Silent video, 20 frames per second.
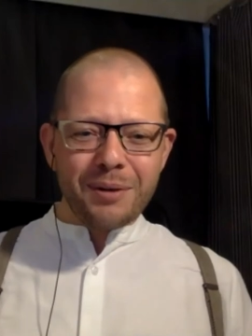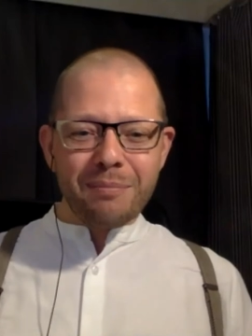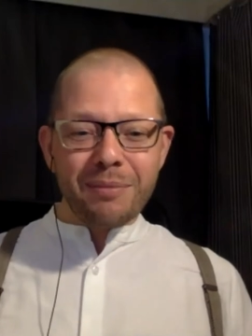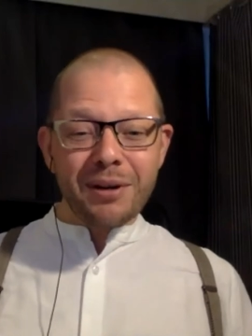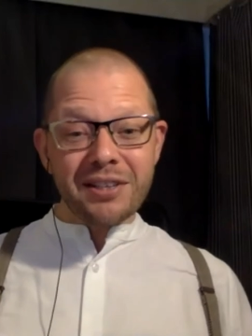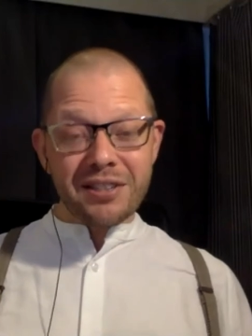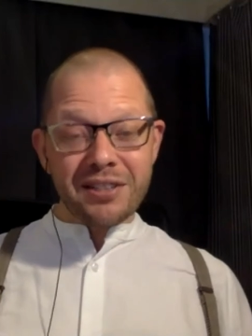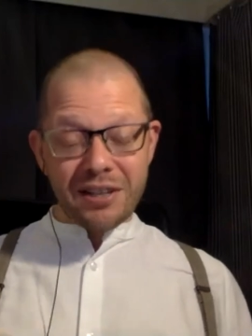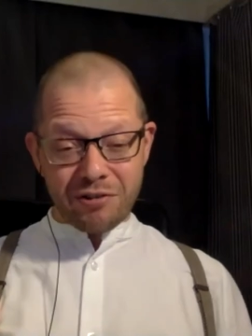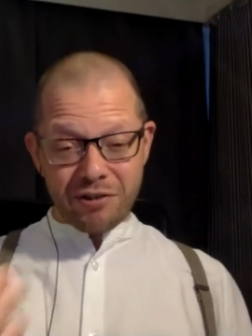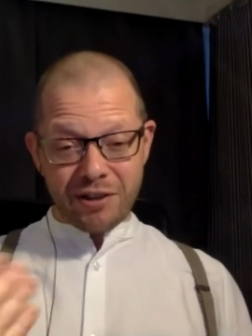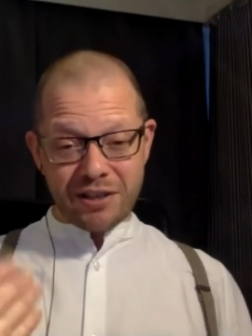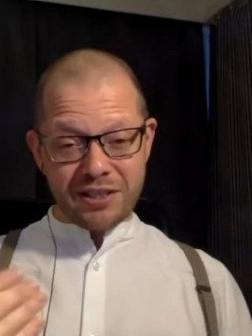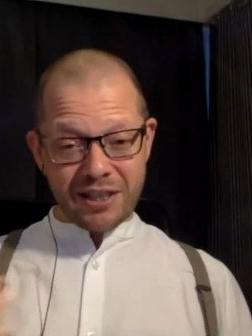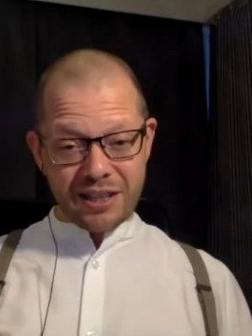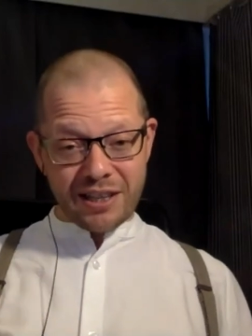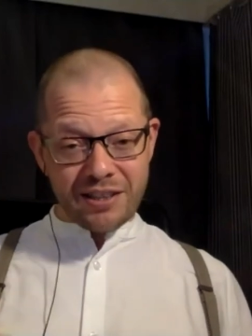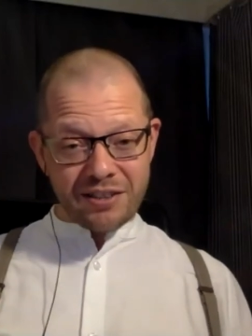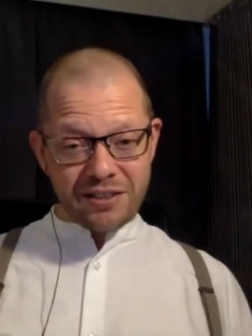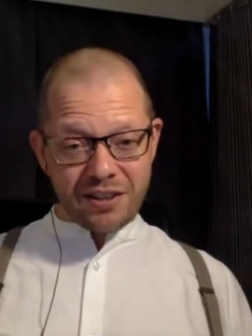But it's
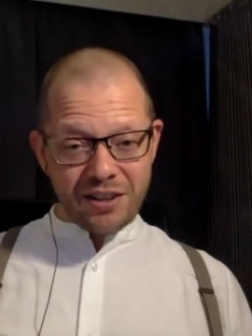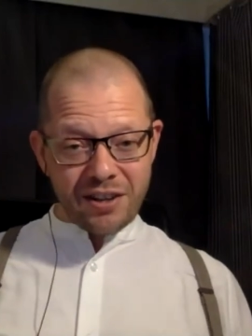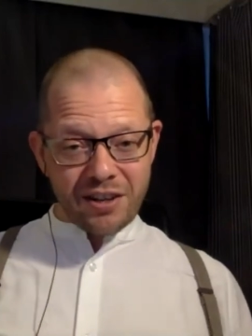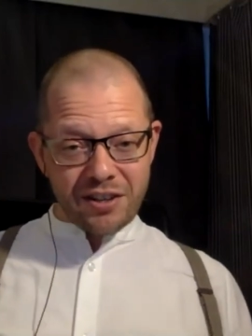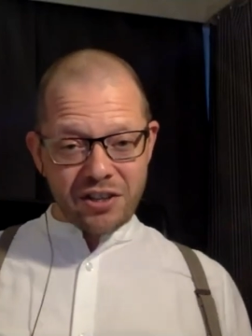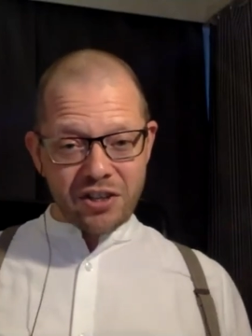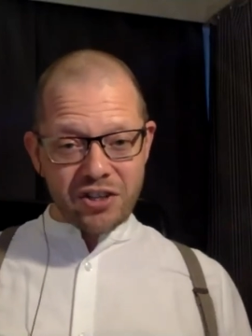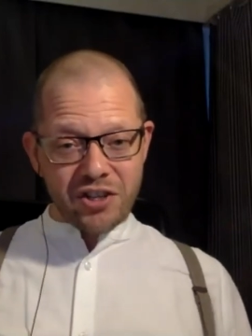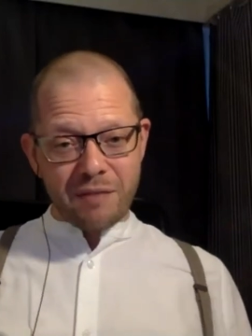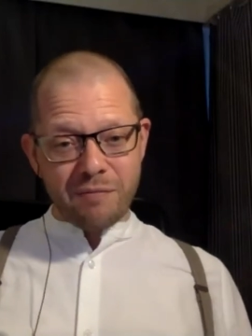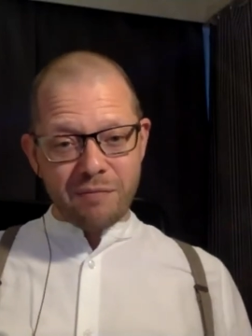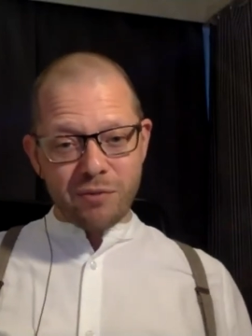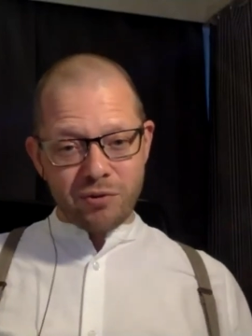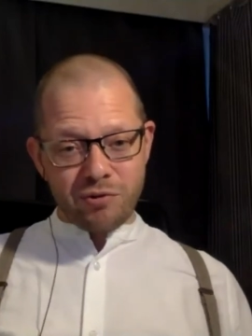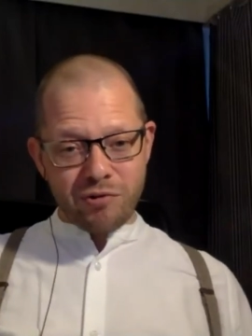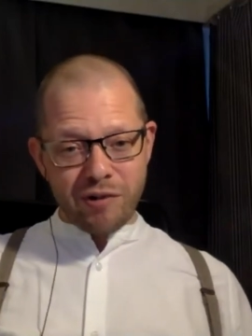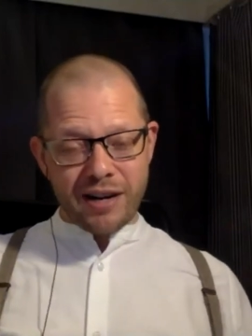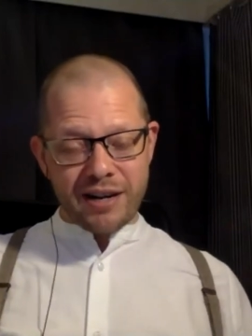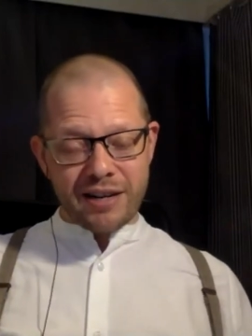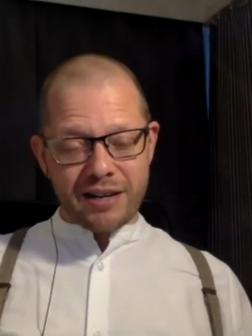interesting as a general
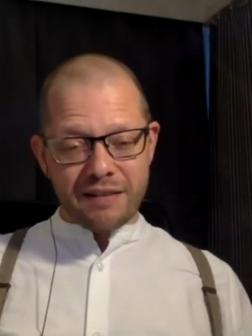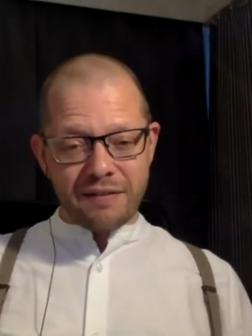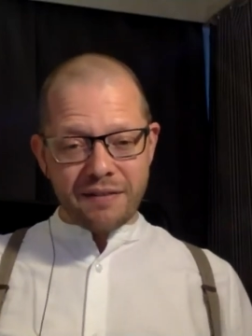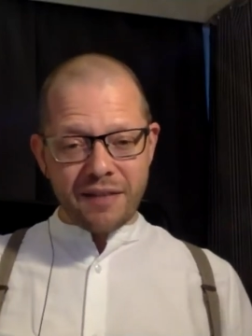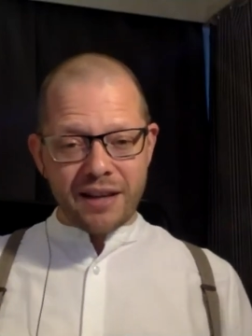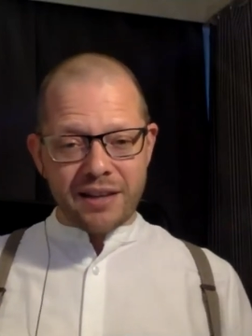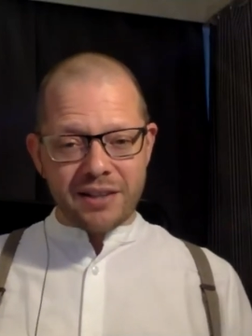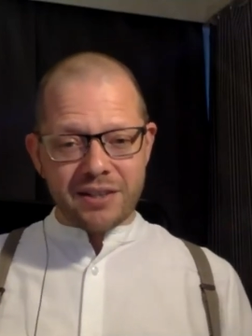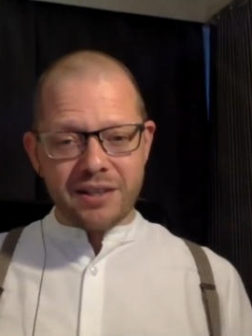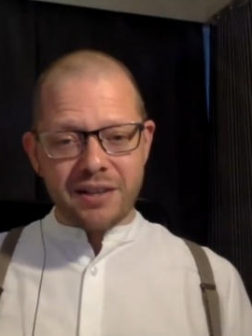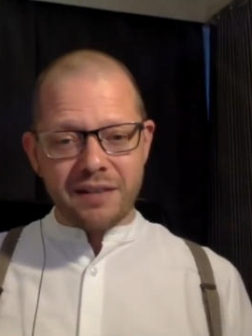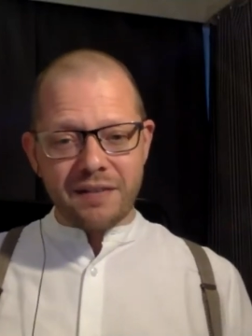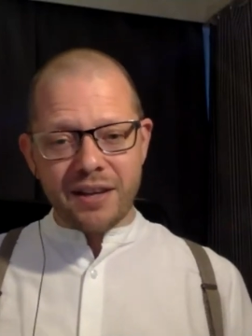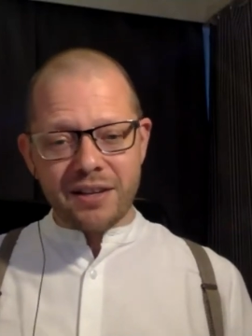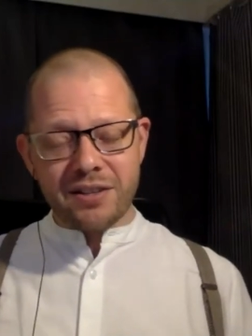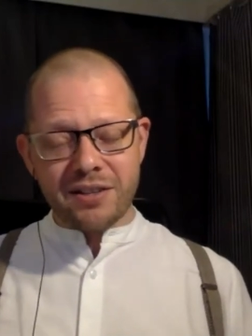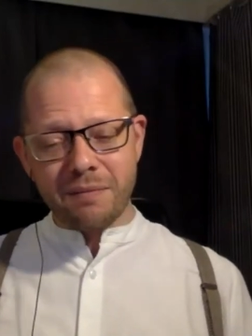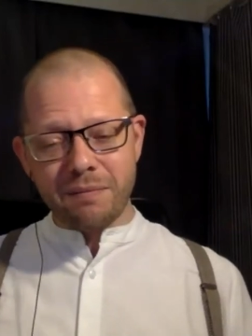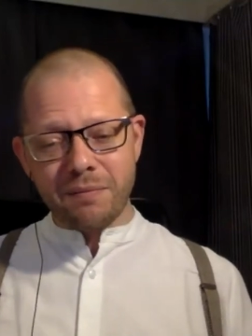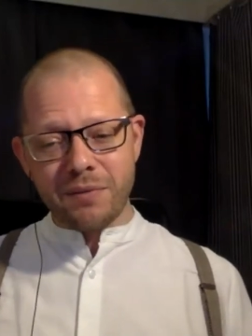trend, if
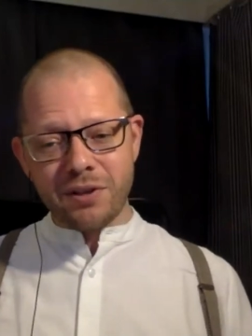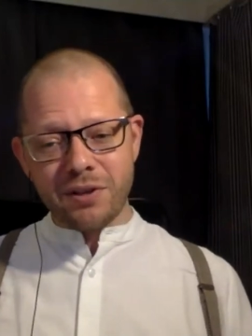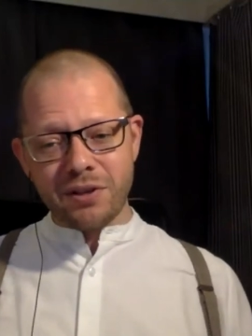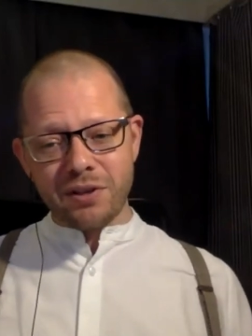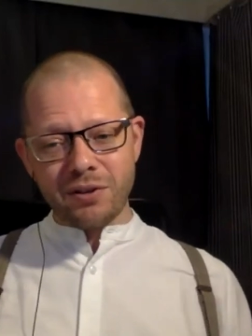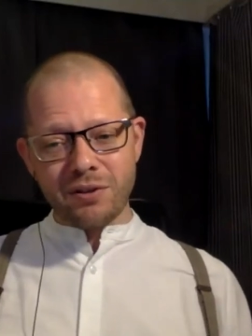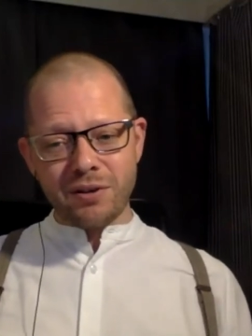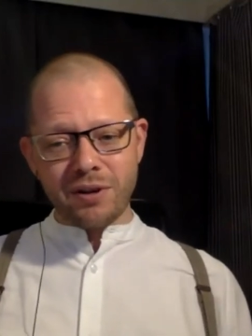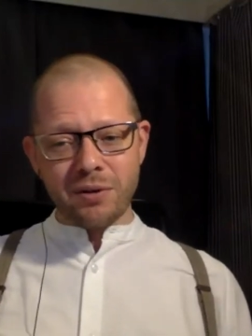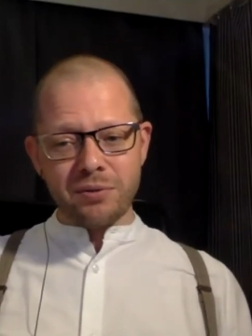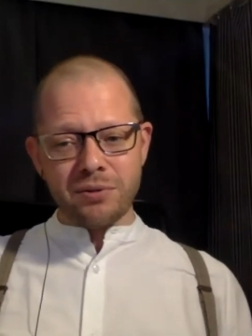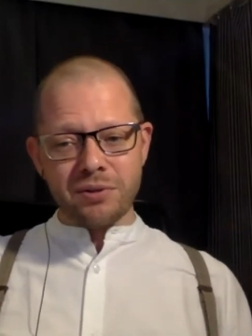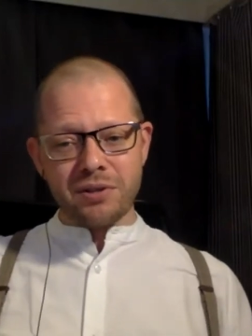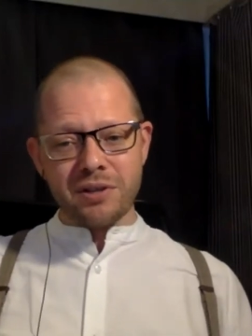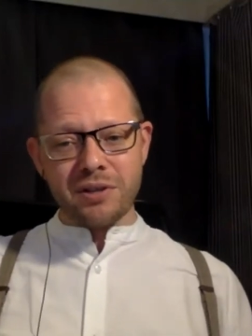that's something that you're noticing.